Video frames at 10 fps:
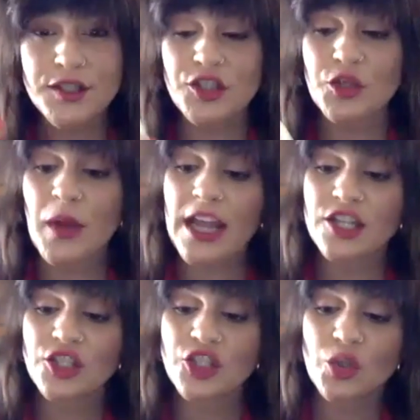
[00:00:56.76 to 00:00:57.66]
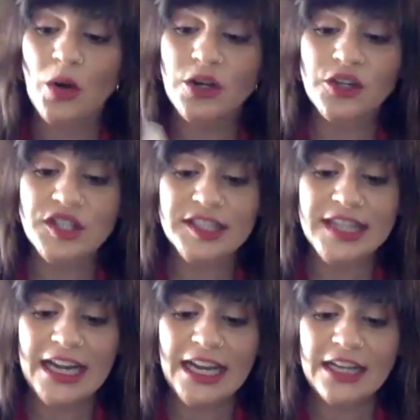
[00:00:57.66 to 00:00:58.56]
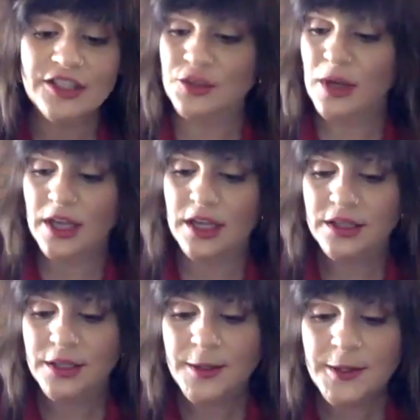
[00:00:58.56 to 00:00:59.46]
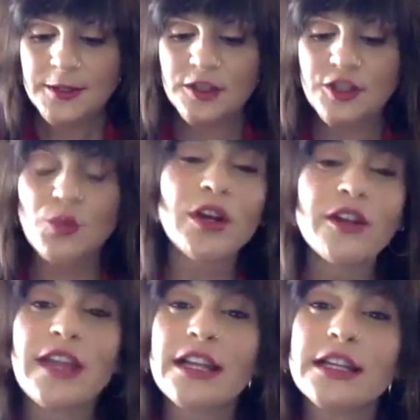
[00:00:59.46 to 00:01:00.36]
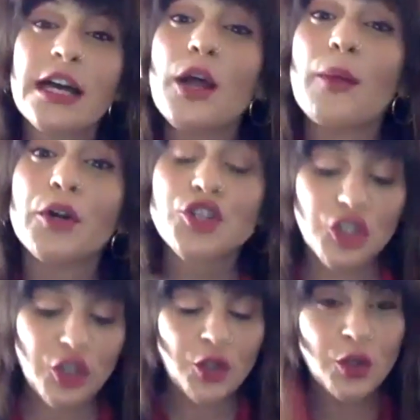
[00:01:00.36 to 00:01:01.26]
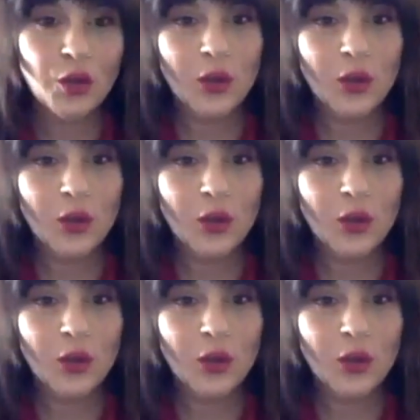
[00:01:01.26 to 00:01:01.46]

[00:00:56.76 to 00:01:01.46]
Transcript: to a shorter setting, to the one of like a number 2.